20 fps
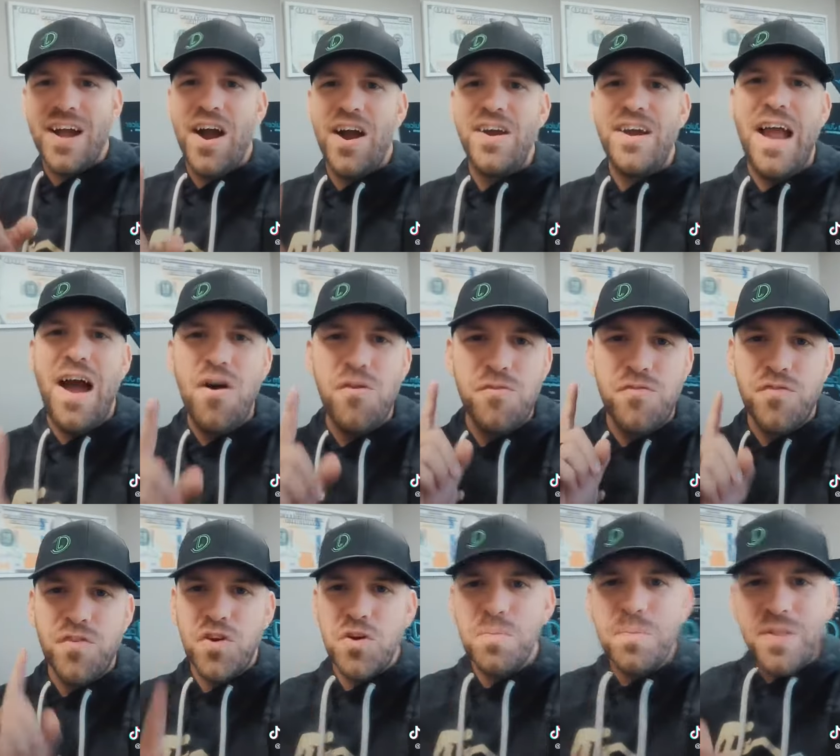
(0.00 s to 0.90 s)
are now
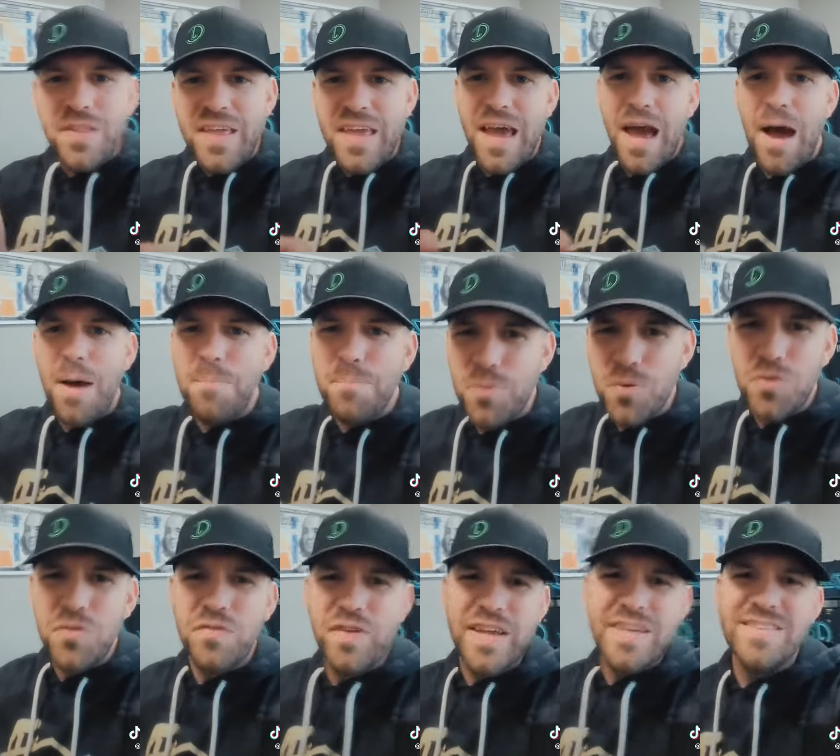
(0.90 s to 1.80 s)
verbally
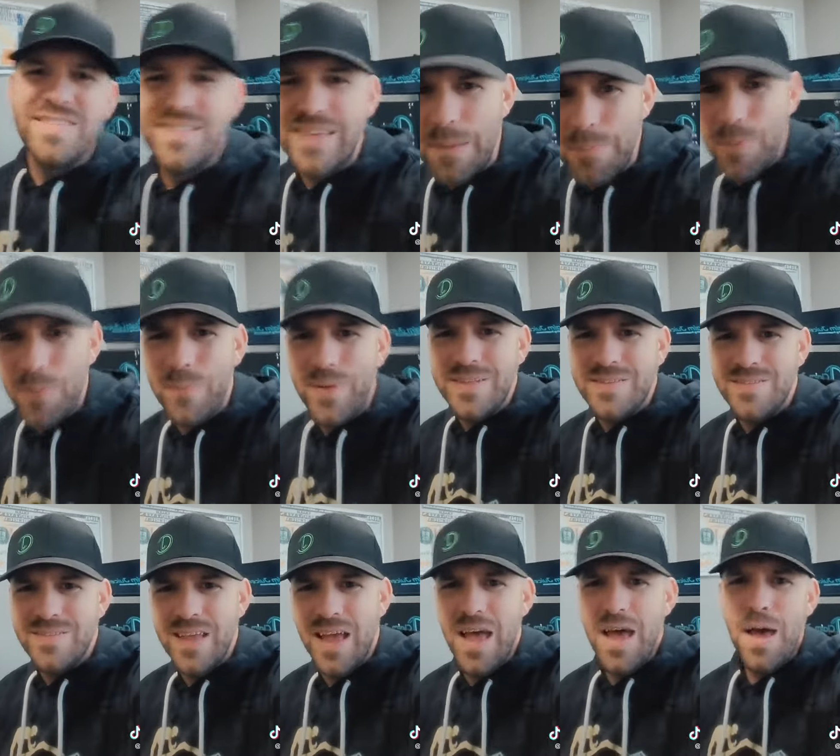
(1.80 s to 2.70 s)
approving
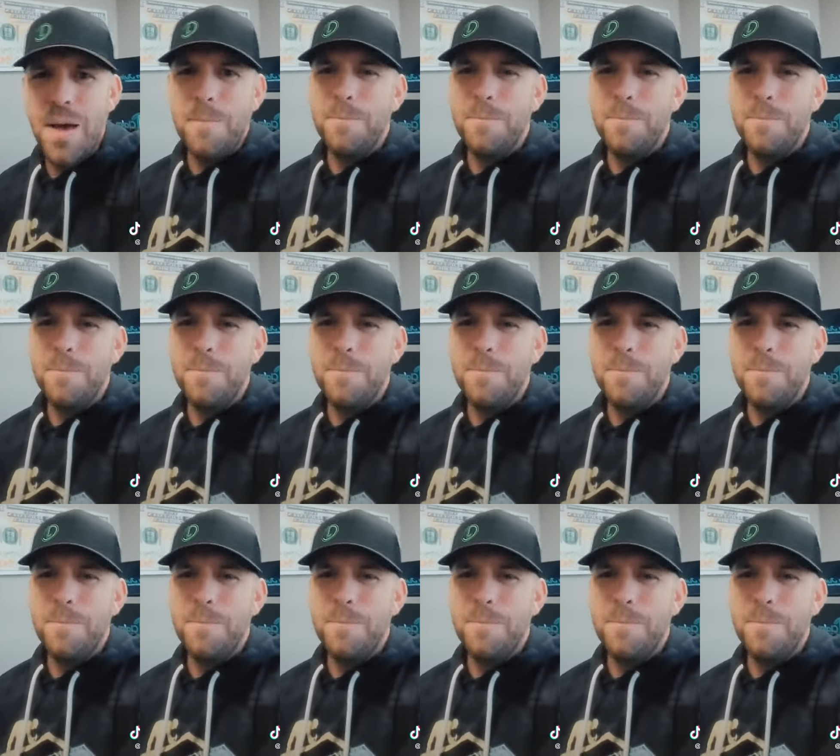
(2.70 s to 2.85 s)
supplements